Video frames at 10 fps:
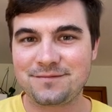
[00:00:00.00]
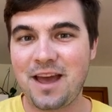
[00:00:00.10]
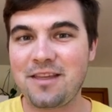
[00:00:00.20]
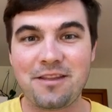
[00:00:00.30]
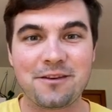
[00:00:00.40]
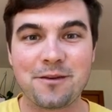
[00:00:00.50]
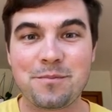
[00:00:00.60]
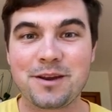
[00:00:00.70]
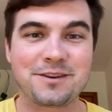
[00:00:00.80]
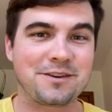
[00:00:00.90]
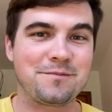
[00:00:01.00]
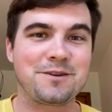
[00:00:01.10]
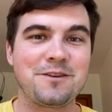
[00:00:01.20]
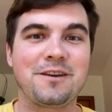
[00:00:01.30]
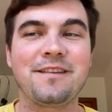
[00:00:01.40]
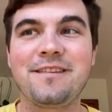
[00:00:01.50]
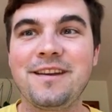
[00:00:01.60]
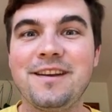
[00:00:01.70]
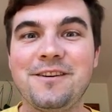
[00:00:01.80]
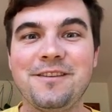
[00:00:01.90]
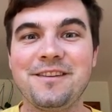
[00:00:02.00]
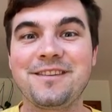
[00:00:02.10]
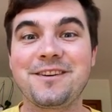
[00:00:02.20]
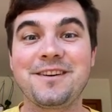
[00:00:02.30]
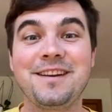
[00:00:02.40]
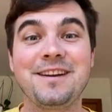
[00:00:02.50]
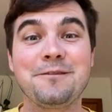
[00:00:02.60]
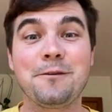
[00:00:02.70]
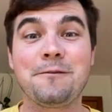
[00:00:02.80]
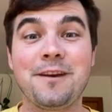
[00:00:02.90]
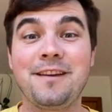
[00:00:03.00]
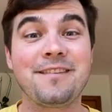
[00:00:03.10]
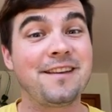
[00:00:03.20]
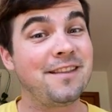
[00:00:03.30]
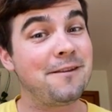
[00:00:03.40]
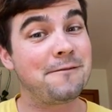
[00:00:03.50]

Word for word: And then there's a picture, I'm sure you can see it on the screen, of a face in the